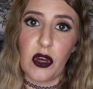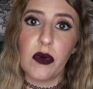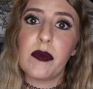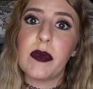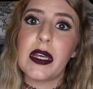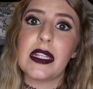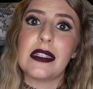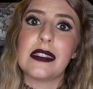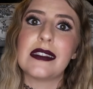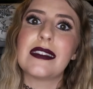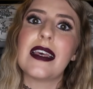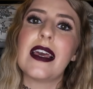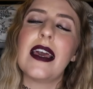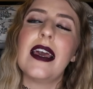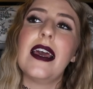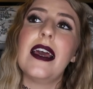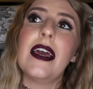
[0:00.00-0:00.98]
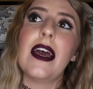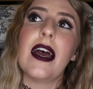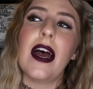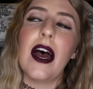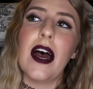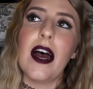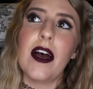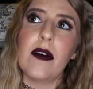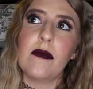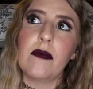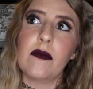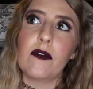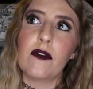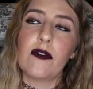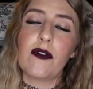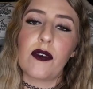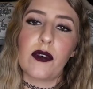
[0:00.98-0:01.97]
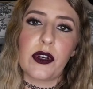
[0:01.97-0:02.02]
opens um,
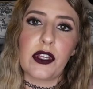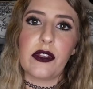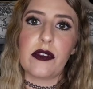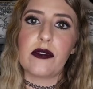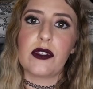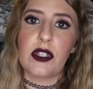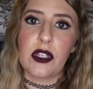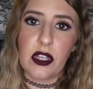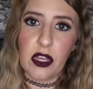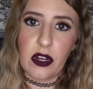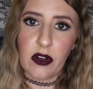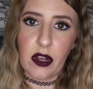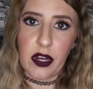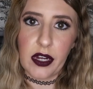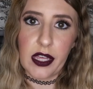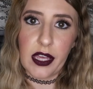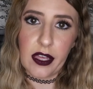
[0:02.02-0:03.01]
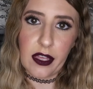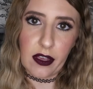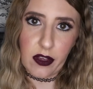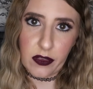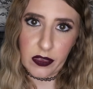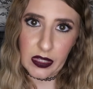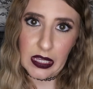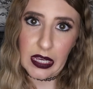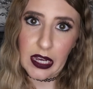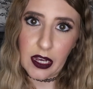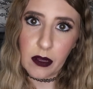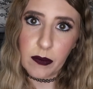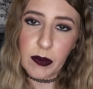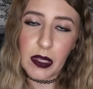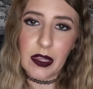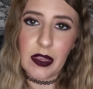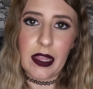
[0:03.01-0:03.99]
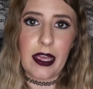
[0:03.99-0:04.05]
for you to get on it on the app,
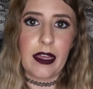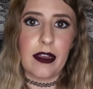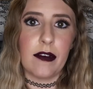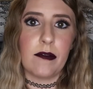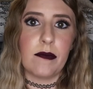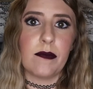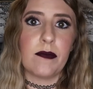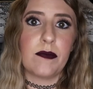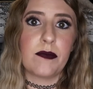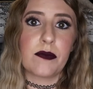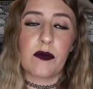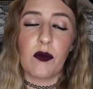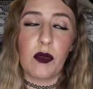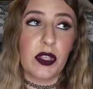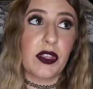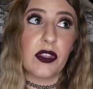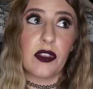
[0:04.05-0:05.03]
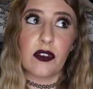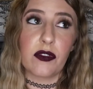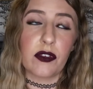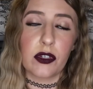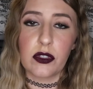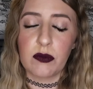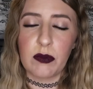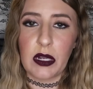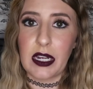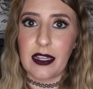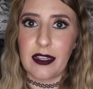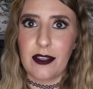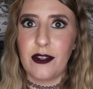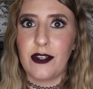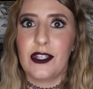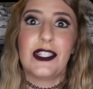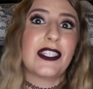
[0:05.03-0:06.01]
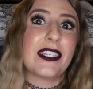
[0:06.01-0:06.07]
and then within the first minute
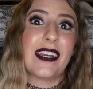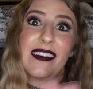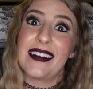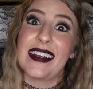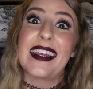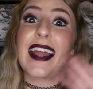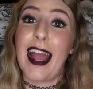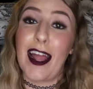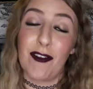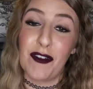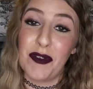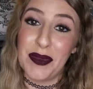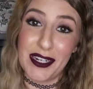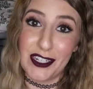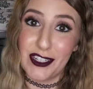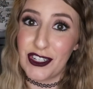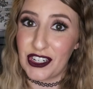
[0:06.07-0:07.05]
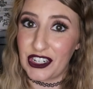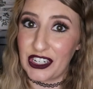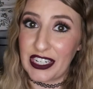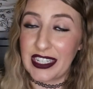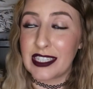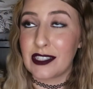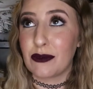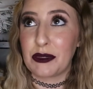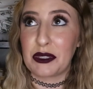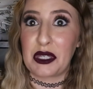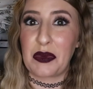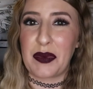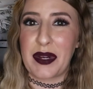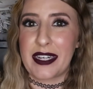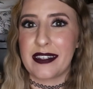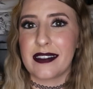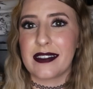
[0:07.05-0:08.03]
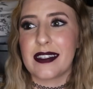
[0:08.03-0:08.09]
you just hear like everybody cheering. It's really
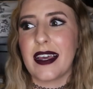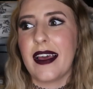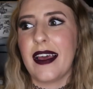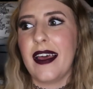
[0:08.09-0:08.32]
wild.